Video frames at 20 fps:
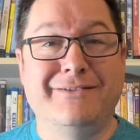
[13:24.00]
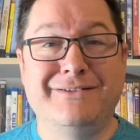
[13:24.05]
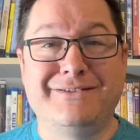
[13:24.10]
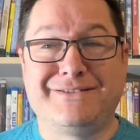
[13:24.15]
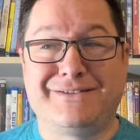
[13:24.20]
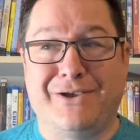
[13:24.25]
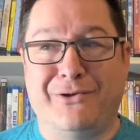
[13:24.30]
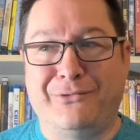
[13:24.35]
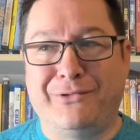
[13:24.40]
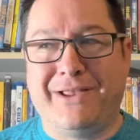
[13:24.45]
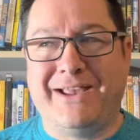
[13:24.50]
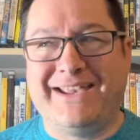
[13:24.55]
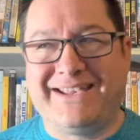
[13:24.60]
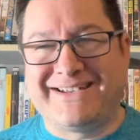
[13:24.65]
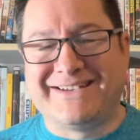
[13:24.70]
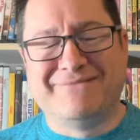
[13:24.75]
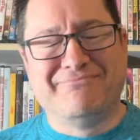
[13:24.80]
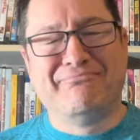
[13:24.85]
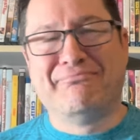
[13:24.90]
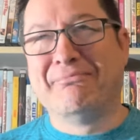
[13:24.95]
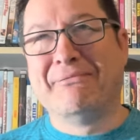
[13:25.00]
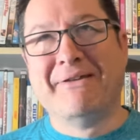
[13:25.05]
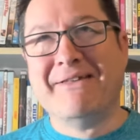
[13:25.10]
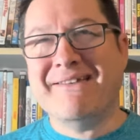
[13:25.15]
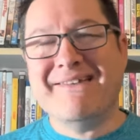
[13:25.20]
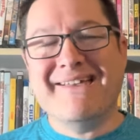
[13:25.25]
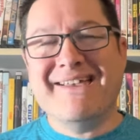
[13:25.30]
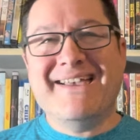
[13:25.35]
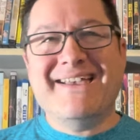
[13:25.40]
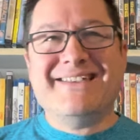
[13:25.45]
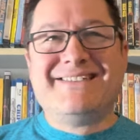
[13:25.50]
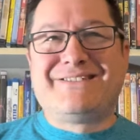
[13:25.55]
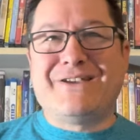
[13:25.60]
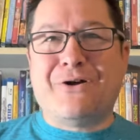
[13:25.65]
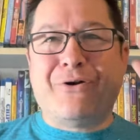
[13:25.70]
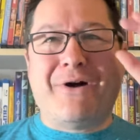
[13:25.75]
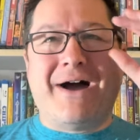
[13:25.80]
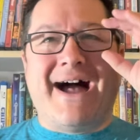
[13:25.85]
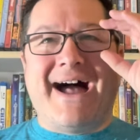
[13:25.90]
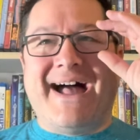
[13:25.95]
so like.
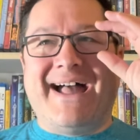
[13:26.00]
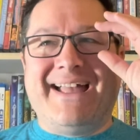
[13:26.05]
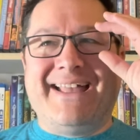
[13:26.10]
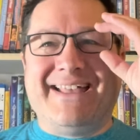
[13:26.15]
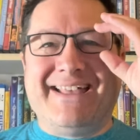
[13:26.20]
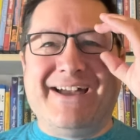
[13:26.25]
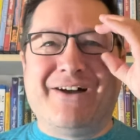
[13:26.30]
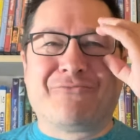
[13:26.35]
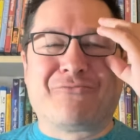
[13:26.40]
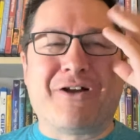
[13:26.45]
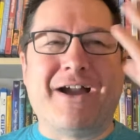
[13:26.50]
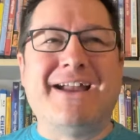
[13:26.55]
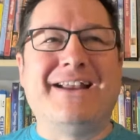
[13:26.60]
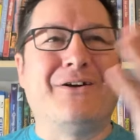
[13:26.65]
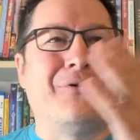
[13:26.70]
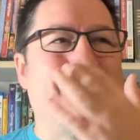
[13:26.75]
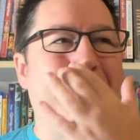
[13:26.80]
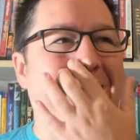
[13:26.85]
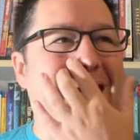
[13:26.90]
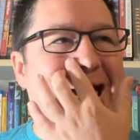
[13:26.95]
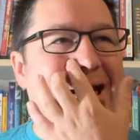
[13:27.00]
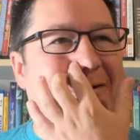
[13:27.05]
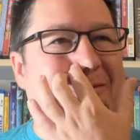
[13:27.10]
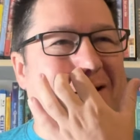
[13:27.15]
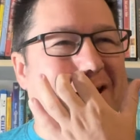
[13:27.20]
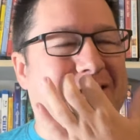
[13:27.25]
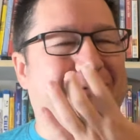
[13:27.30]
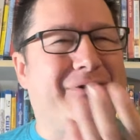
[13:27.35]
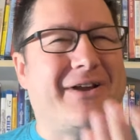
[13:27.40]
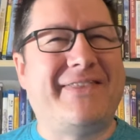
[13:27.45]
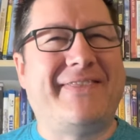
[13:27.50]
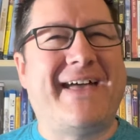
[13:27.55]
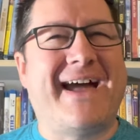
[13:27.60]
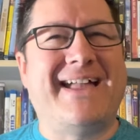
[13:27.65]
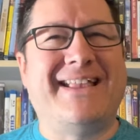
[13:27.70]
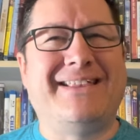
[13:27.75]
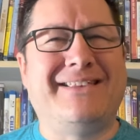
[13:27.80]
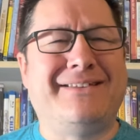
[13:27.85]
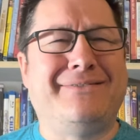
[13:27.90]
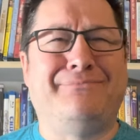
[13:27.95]
So I, right away, when I read
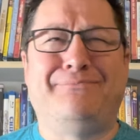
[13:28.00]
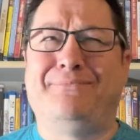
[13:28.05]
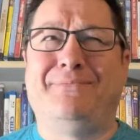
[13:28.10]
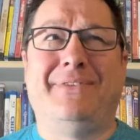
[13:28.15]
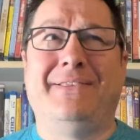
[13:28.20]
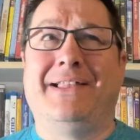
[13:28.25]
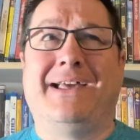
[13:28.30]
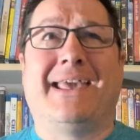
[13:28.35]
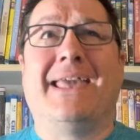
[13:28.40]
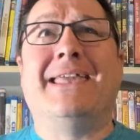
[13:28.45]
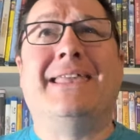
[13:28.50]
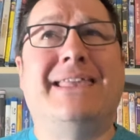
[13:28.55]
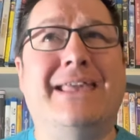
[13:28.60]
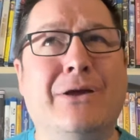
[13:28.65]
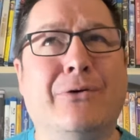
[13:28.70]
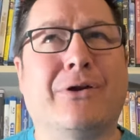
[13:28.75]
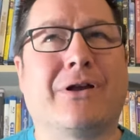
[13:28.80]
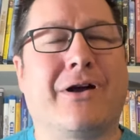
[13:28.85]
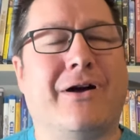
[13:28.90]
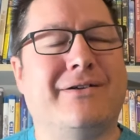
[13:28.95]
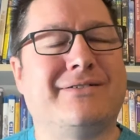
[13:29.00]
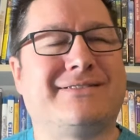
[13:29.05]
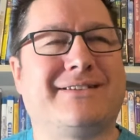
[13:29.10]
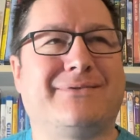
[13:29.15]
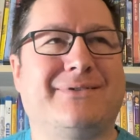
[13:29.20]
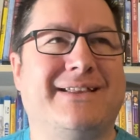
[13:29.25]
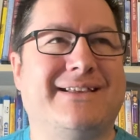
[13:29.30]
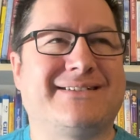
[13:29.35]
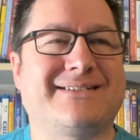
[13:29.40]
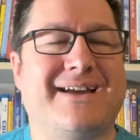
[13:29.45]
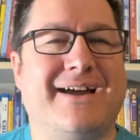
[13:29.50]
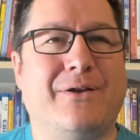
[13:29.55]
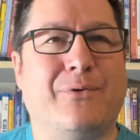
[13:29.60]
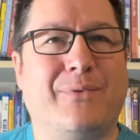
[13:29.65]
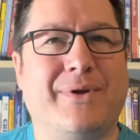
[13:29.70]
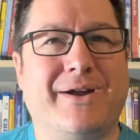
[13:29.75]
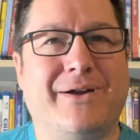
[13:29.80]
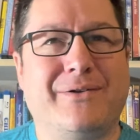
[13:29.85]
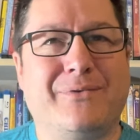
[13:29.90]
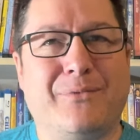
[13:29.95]
that like a year ago, I was like, well, that's kind of
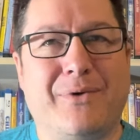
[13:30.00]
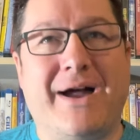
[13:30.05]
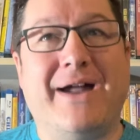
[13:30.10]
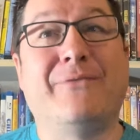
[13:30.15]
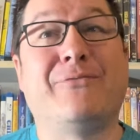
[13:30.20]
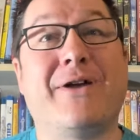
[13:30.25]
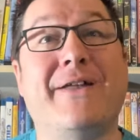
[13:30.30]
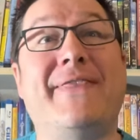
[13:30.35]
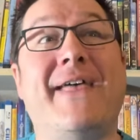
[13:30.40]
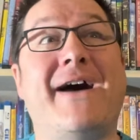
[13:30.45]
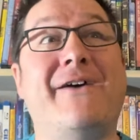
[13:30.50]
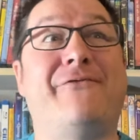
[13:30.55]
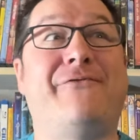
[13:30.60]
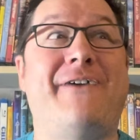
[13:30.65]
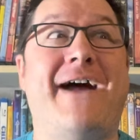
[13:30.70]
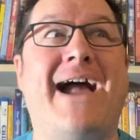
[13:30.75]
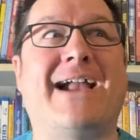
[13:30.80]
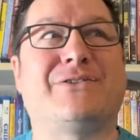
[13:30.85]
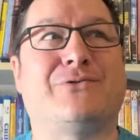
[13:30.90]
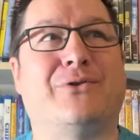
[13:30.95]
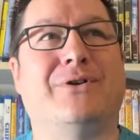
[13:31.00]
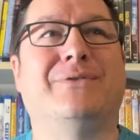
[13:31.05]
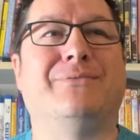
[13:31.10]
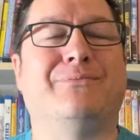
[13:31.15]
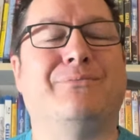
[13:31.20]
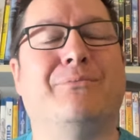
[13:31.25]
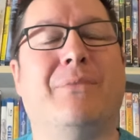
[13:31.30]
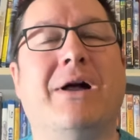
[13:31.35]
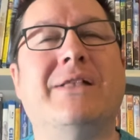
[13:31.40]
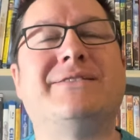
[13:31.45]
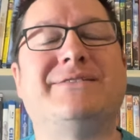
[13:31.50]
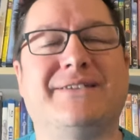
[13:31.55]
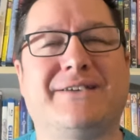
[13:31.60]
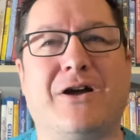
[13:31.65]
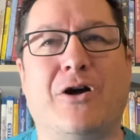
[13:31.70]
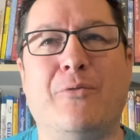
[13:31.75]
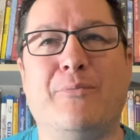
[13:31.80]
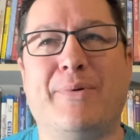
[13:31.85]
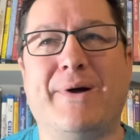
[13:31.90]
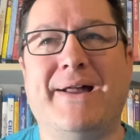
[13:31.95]
weird. Well, I read that factoid months
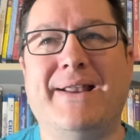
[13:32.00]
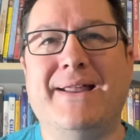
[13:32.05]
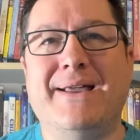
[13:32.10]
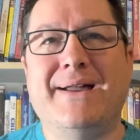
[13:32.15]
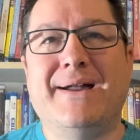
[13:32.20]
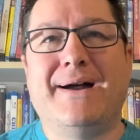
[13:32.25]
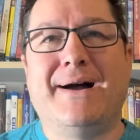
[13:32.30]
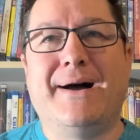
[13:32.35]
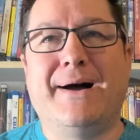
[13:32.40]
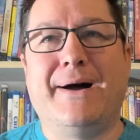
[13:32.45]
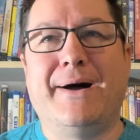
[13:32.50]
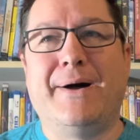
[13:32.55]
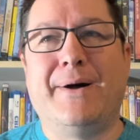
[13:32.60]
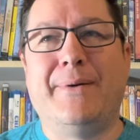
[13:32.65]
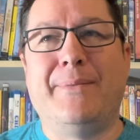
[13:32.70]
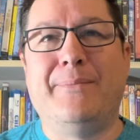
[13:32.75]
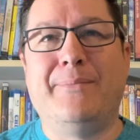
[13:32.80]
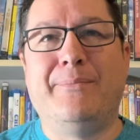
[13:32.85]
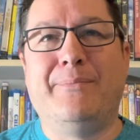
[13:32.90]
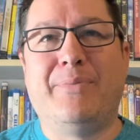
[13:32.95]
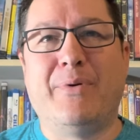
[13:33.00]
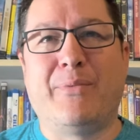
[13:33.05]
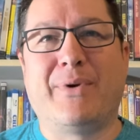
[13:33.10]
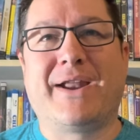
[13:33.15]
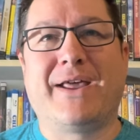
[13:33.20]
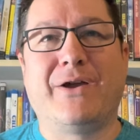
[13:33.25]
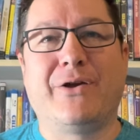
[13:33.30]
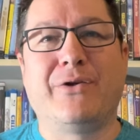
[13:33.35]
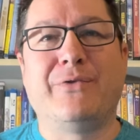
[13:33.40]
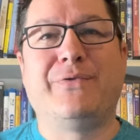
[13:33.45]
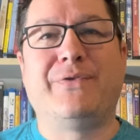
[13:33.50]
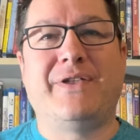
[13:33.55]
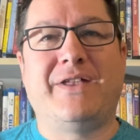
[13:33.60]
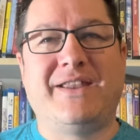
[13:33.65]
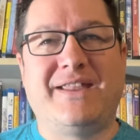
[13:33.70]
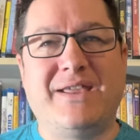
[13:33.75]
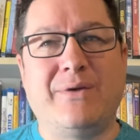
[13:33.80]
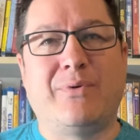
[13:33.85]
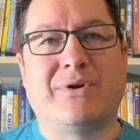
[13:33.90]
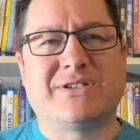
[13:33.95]
ago, but um, but when I heard that
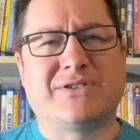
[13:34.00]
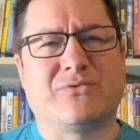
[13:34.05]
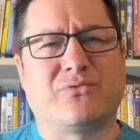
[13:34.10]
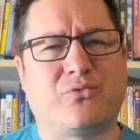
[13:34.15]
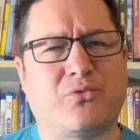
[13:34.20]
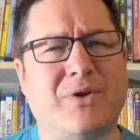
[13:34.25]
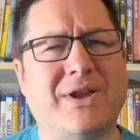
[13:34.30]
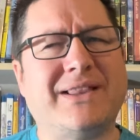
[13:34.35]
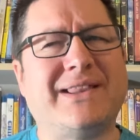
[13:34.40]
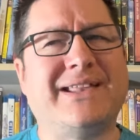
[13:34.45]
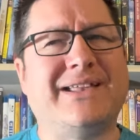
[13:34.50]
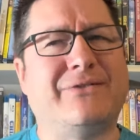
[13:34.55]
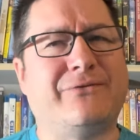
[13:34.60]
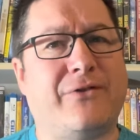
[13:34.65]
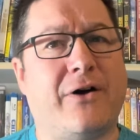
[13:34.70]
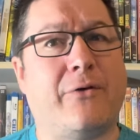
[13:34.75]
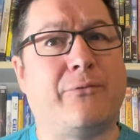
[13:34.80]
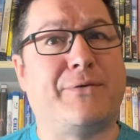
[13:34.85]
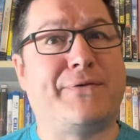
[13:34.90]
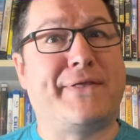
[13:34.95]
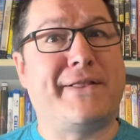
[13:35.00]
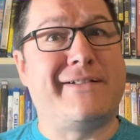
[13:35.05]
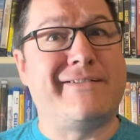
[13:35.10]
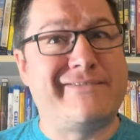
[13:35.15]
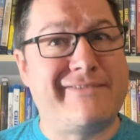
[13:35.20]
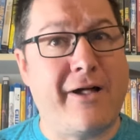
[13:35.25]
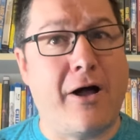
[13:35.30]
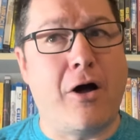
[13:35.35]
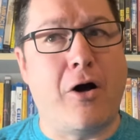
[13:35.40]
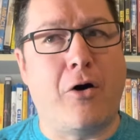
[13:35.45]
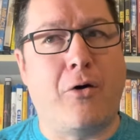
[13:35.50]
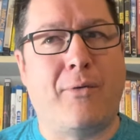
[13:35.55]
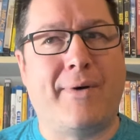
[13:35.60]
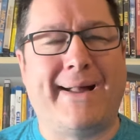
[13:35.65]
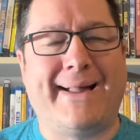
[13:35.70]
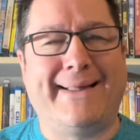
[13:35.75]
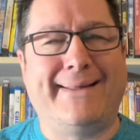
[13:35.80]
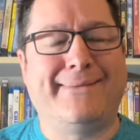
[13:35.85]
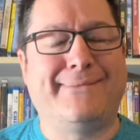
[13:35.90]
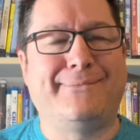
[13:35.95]
he wasn't really involved with the show,
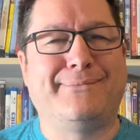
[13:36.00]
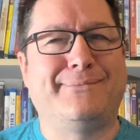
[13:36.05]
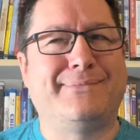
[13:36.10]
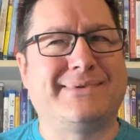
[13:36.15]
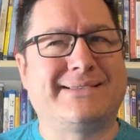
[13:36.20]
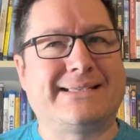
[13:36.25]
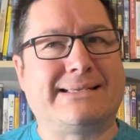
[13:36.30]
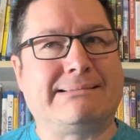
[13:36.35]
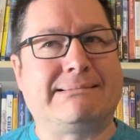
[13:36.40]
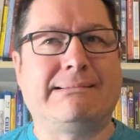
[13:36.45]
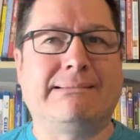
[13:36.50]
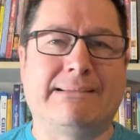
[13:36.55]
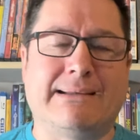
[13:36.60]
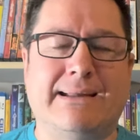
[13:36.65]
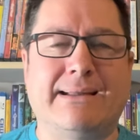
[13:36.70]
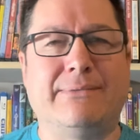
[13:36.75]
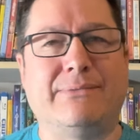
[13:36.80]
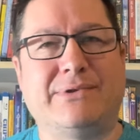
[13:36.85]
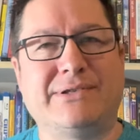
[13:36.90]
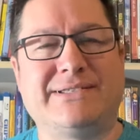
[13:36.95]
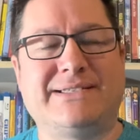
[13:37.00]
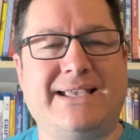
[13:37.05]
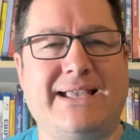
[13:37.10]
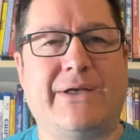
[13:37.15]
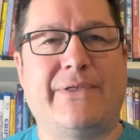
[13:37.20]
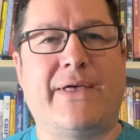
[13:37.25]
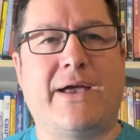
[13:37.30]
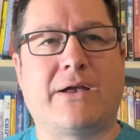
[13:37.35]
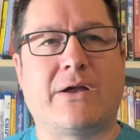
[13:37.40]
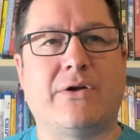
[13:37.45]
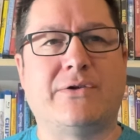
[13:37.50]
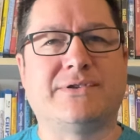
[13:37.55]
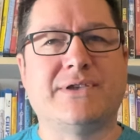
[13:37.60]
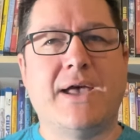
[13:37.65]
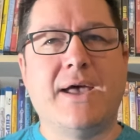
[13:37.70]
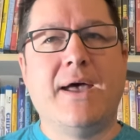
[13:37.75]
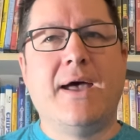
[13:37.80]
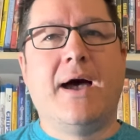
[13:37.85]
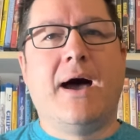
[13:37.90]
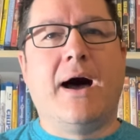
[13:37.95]
I was like, all right, we'll see how that goes.
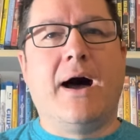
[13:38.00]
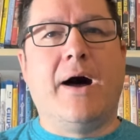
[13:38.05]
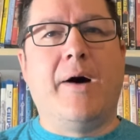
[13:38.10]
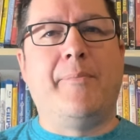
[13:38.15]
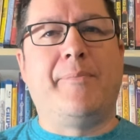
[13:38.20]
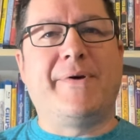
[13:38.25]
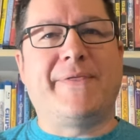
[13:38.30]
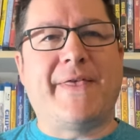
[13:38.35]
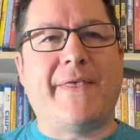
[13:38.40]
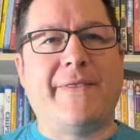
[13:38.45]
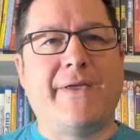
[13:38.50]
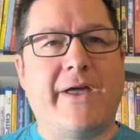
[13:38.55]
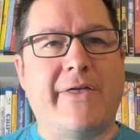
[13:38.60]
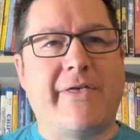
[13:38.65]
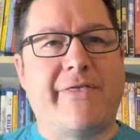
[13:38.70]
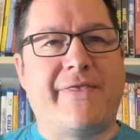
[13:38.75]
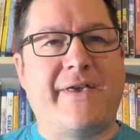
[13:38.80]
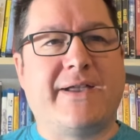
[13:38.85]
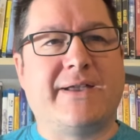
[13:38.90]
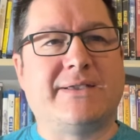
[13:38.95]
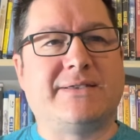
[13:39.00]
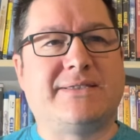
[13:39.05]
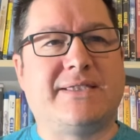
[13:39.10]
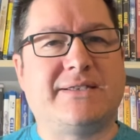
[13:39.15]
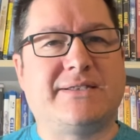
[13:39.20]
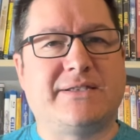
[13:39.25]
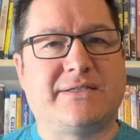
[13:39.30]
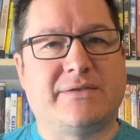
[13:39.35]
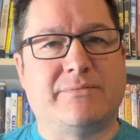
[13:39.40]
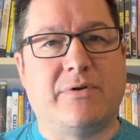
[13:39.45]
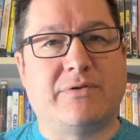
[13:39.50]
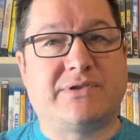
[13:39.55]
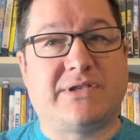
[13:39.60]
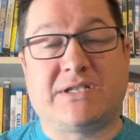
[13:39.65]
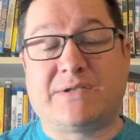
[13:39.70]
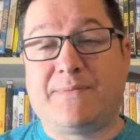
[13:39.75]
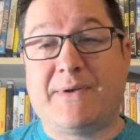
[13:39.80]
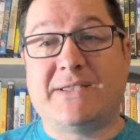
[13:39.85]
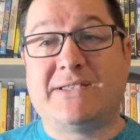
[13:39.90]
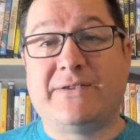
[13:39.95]
Um, but then the other thing is, this is the most
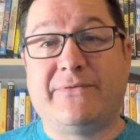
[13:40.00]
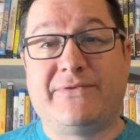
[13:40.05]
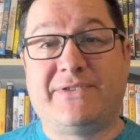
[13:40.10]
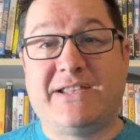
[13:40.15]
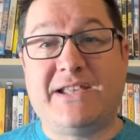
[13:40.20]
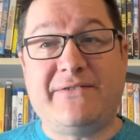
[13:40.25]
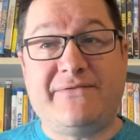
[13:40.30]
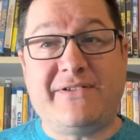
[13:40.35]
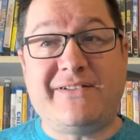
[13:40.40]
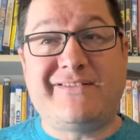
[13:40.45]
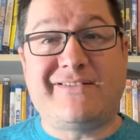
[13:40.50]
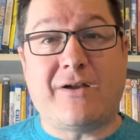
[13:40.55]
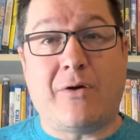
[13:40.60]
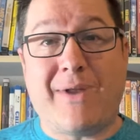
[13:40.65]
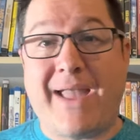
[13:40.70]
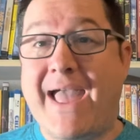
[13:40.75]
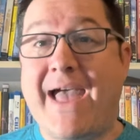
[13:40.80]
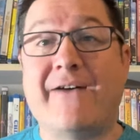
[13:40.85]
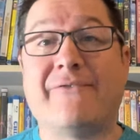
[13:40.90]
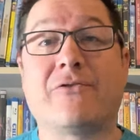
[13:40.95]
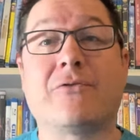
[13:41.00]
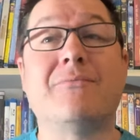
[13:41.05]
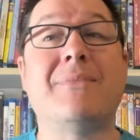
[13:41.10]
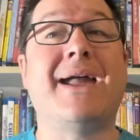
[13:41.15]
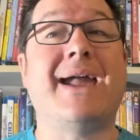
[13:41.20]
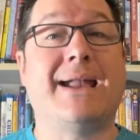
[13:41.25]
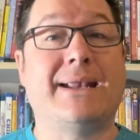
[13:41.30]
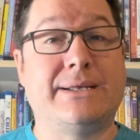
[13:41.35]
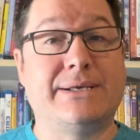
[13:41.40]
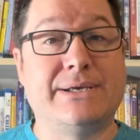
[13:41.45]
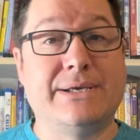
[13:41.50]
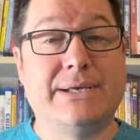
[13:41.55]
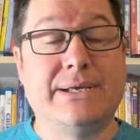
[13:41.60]
expensive TV show ever made.